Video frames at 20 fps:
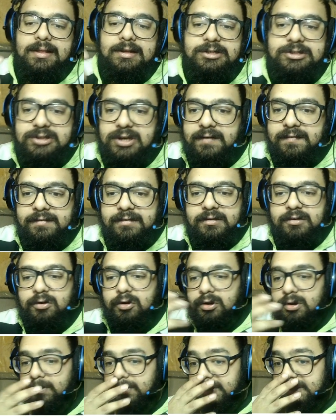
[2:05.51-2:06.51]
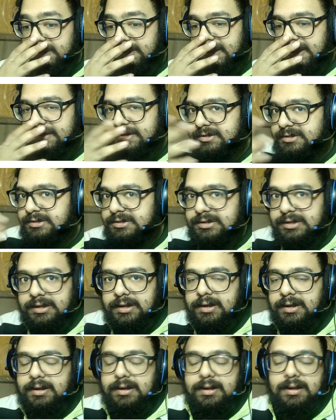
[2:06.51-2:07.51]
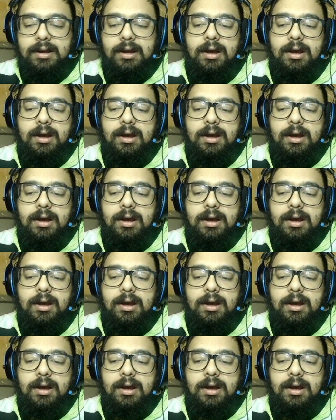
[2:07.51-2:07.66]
The stuff should have been tested